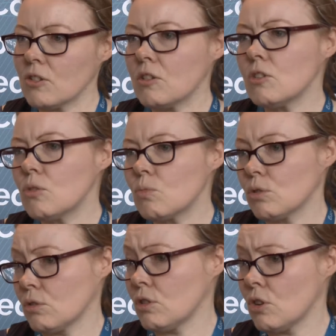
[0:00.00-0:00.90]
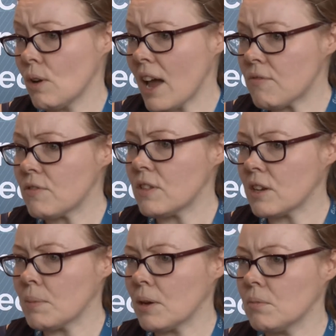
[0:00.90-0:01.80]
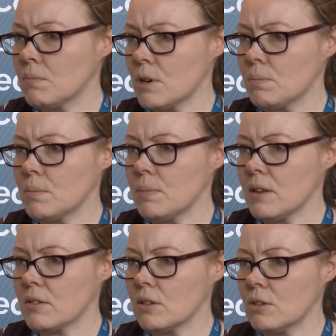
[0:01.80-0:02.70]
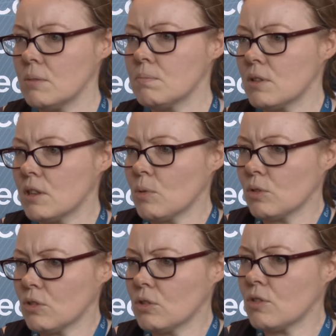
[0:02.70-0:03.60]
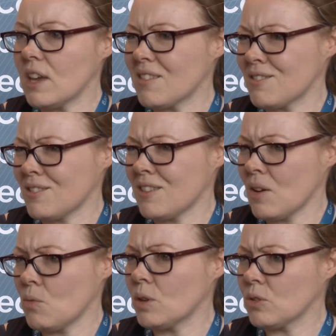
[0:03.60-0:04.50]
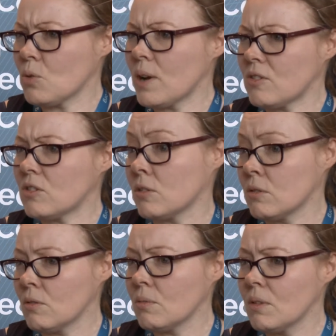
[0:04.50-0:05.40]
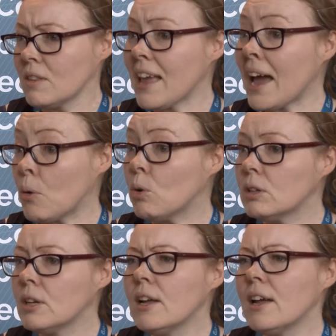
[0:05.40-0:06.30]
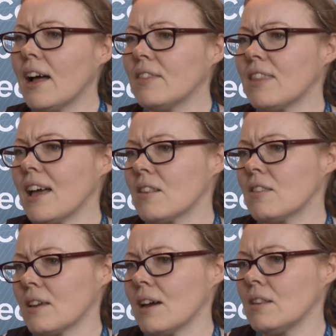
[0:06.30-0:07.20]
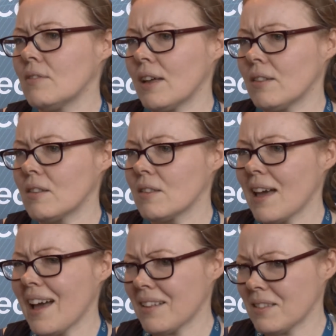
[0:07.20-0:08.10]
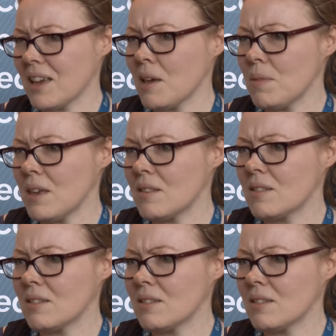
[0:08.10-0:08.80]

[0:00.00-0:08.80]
They don't want to know everything about problem-based learning, but they want to know the answer to that one question now. And that's the kind of answer that askAMEE is